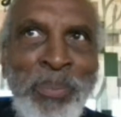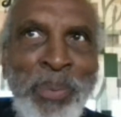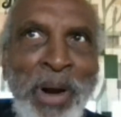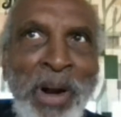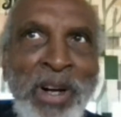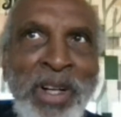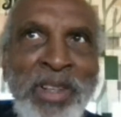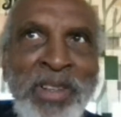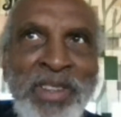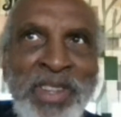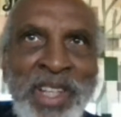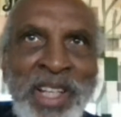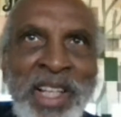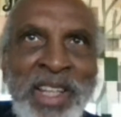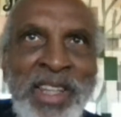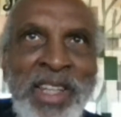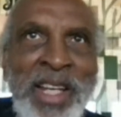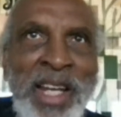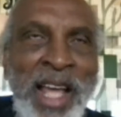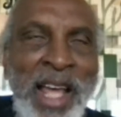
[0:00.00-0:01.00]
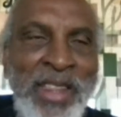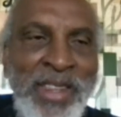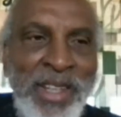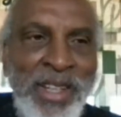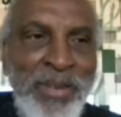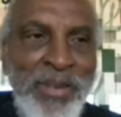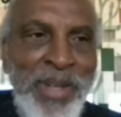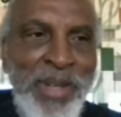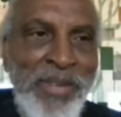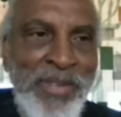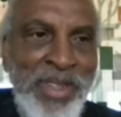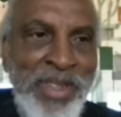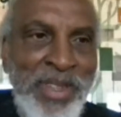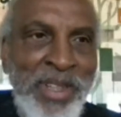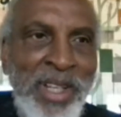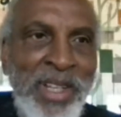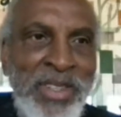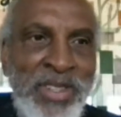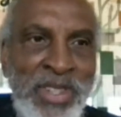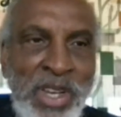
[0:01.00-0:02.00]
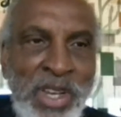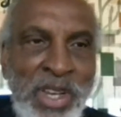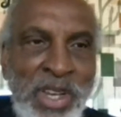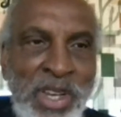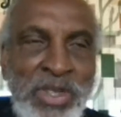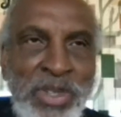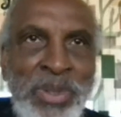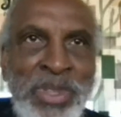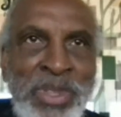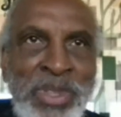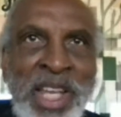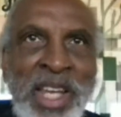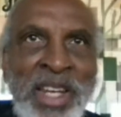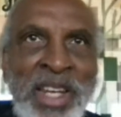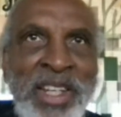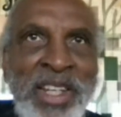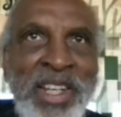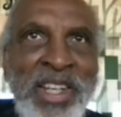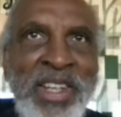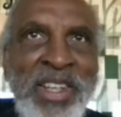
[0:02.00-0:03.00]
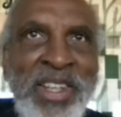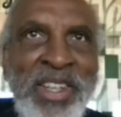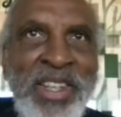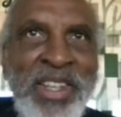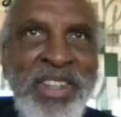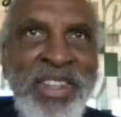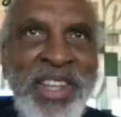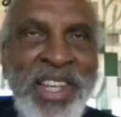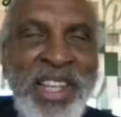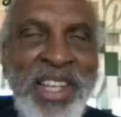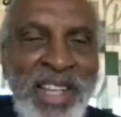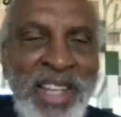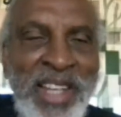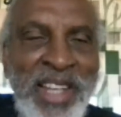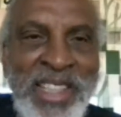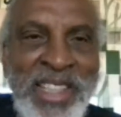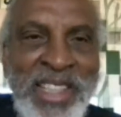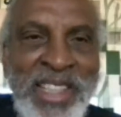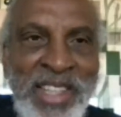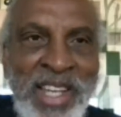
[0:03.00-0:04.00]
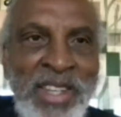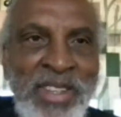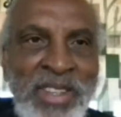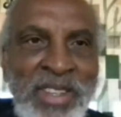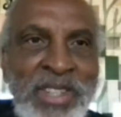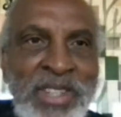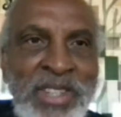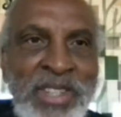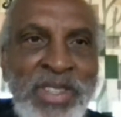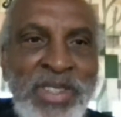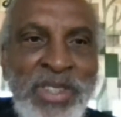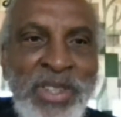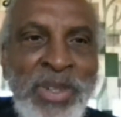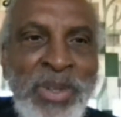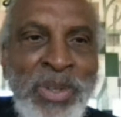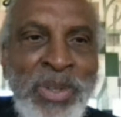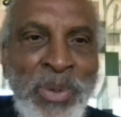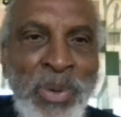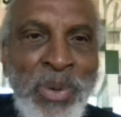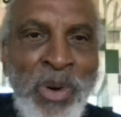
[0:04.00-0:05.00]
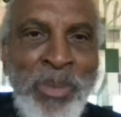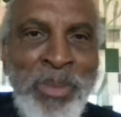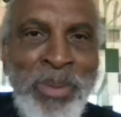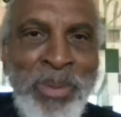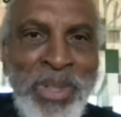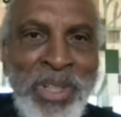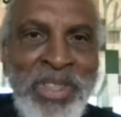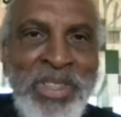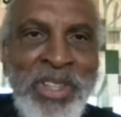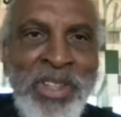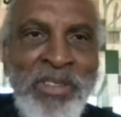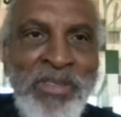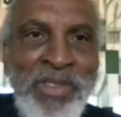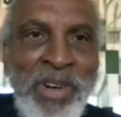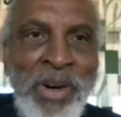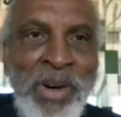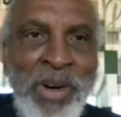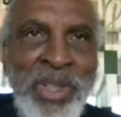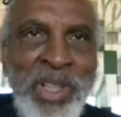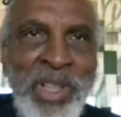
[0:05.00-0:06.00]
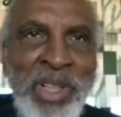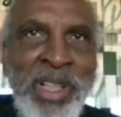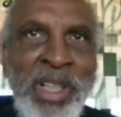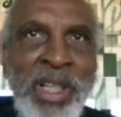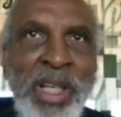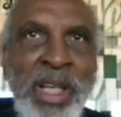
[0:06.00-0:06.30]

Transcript: part of the thing that I think we have to adjust to is that as they say, this is the new normal. It's unfolding.